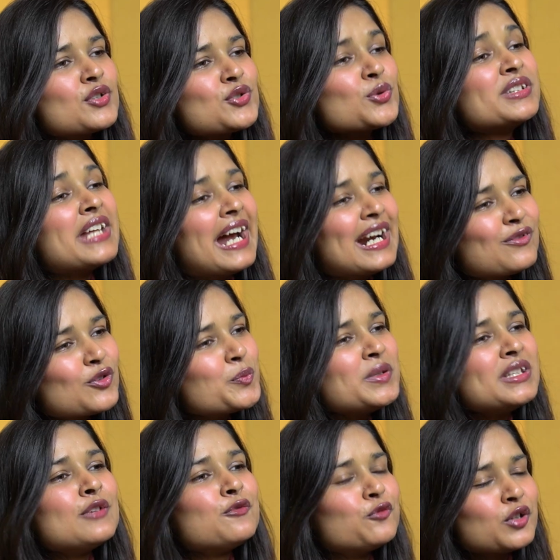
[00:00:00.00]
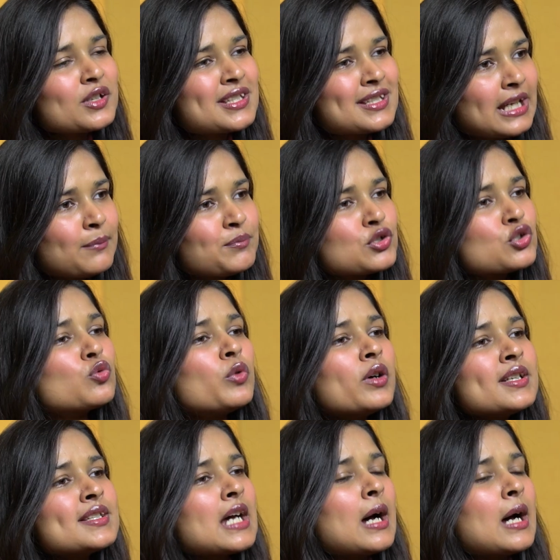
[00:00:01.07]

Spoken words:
So that would be the first steps towards